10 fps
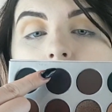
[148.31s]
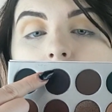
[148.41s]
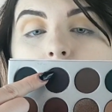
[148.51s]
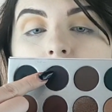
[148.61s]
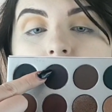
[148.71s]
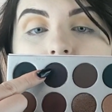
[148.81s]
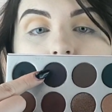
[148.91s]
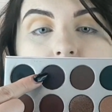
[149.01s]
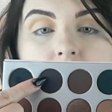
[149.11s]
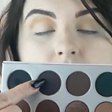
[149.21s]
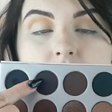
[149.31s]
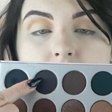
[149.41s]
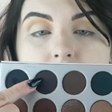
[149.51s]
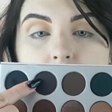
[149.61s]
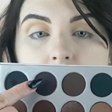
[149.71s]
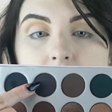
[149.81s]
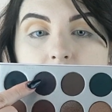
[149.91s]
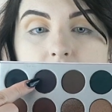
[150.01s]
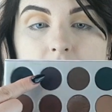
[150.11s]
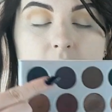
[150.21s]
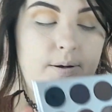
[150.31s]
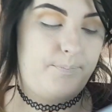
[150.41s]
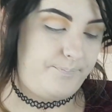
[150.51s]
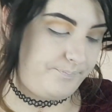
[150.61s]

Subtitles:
I'm going to just use this colour here,